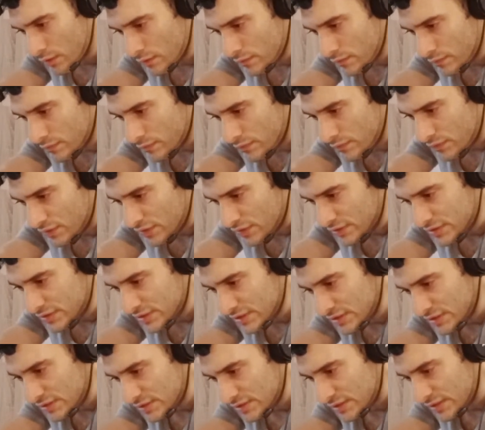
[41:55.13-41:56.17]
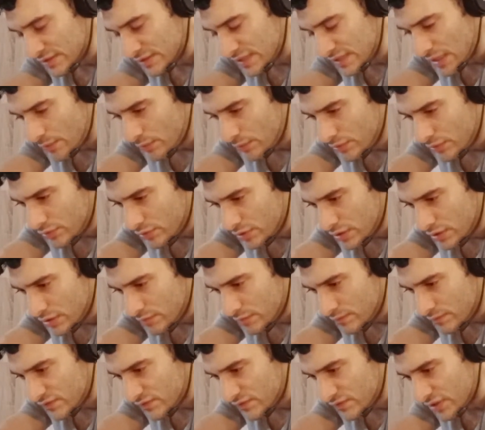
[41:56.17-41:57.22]
Xerxes? Is that what you
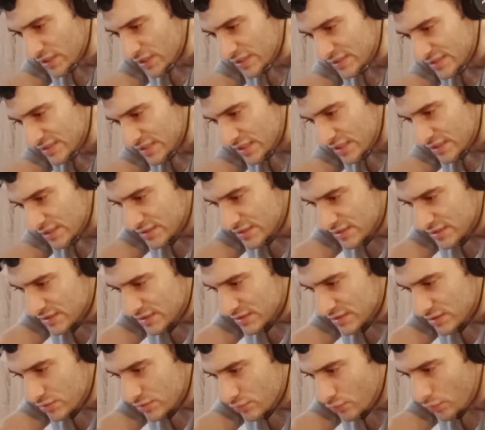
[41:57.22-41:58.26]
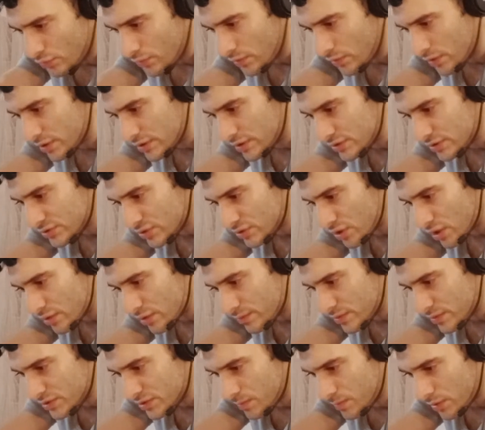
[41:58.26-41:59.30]
named? Xerxes? Rouhani is
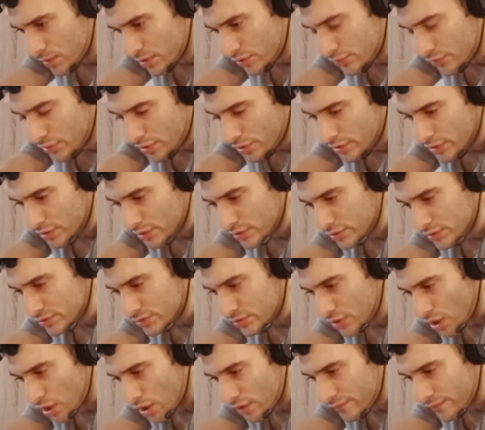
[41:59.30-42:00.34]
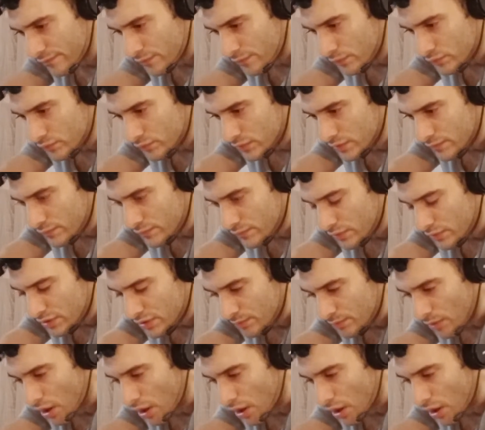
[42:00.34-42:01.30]
garbage, but Iranians are voted for him.